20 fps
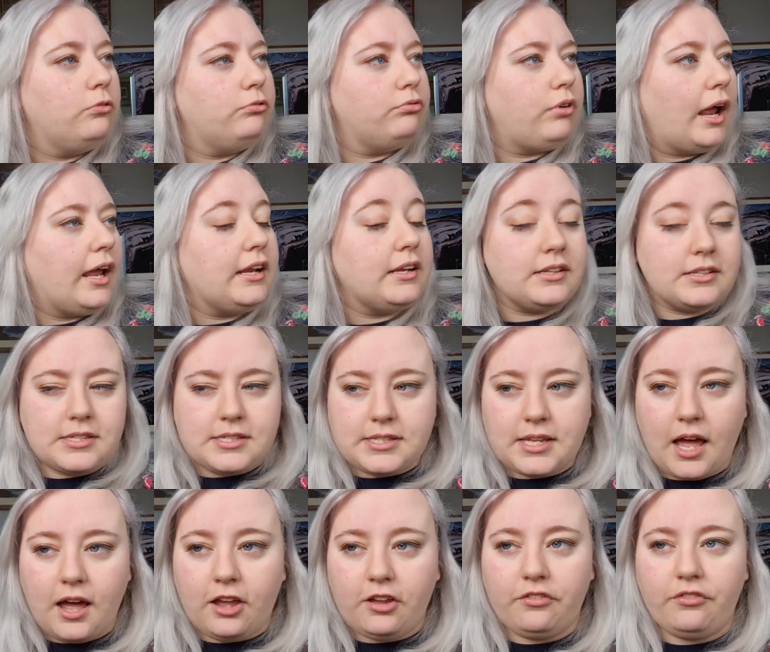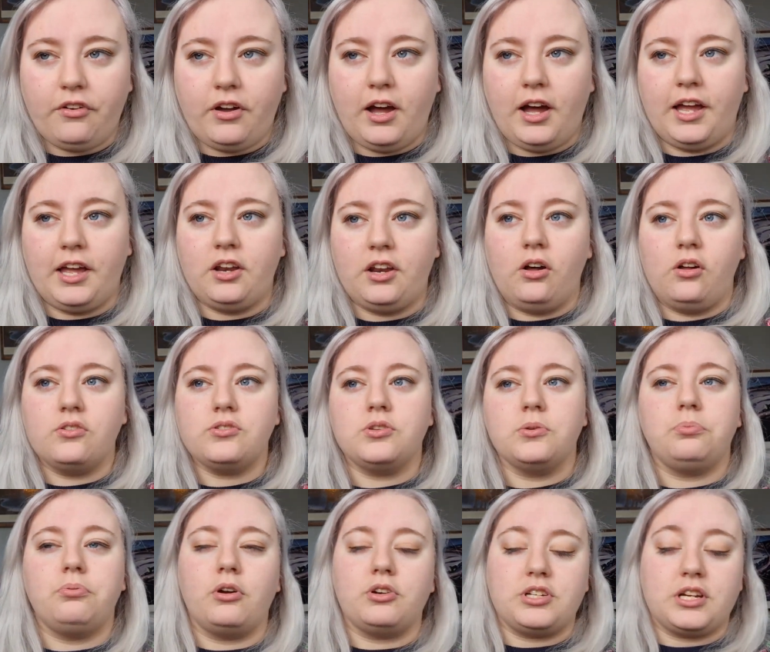writing sci-fi and also
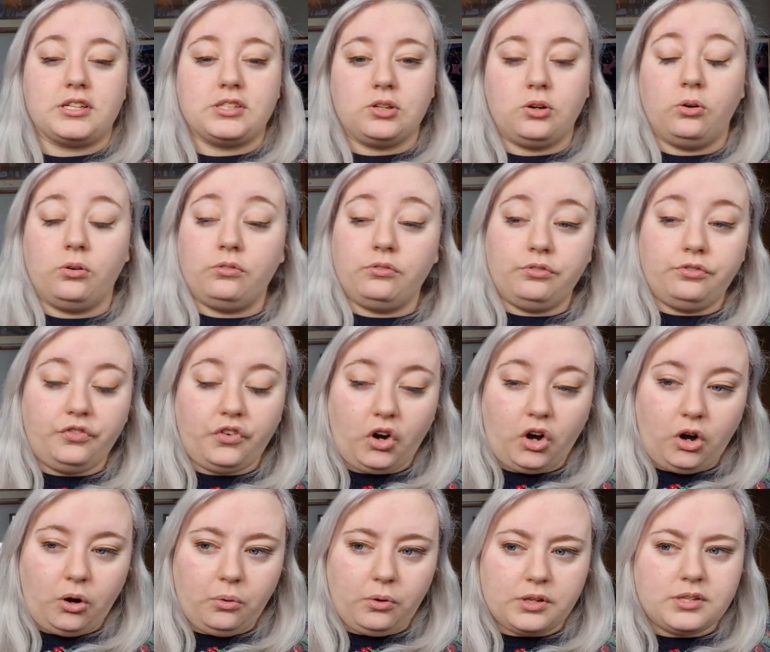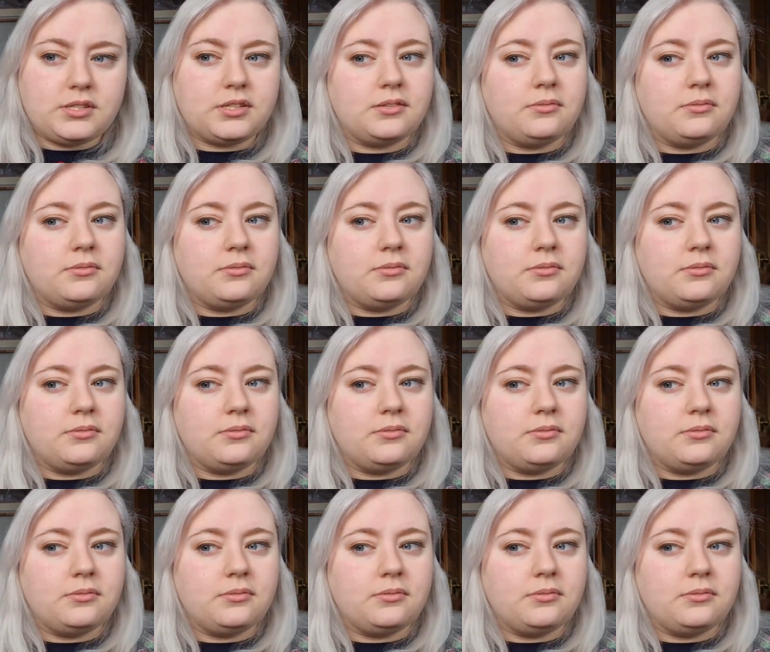projects going forwards.